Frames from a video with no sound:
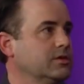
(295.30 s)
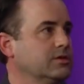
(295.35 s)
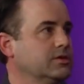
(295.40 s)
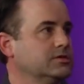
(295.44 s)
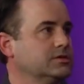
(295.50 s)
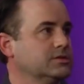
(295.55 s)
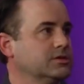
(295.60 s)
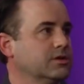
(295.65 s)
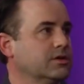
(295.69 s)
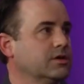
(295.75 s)
It's
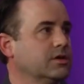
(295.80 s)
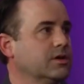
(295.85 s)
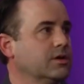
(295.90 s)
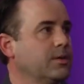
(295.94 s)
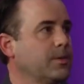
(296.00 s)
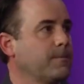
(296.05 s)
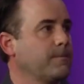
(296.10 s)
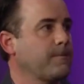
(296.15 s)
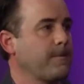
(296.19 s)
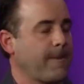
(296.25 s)
That's a, interesting.
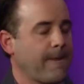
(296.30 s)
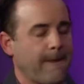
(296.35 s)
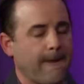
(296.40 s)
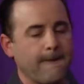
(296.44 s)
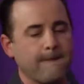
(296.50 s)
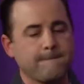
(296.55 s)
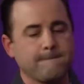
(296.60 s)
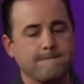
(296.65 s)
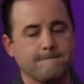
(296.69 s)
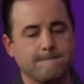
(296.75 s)
Uh, okay,
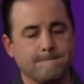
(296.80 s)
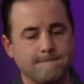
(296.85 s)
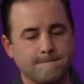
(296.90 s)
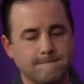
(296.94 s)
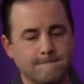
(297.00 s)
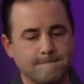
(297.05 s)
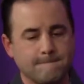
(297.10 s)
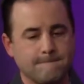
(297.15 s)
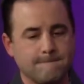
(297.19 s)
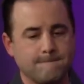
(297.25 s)
yeah.
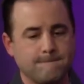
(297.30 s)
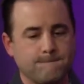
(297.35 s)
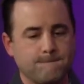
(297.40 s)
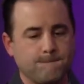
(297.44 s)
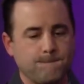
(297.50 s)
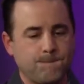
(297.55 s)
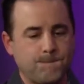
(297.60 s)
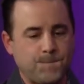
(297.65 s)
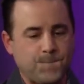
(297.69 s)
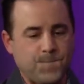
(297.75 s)
I'm gonna
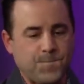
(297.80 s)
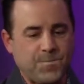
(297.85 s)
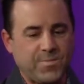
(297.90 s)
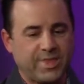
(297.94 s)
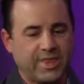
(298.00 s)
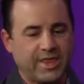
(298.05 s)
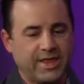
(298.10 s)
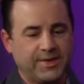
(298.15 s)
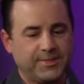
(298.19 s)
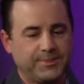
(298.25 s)
probably say
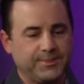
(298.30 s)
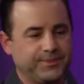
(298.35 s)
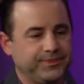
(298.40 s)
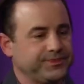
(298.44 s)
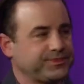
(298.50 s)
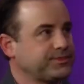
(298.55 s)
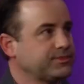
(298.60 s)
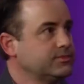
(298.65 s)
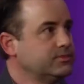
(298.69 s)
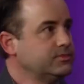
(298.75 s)
I might
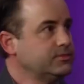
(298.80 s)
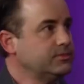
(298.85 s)
go.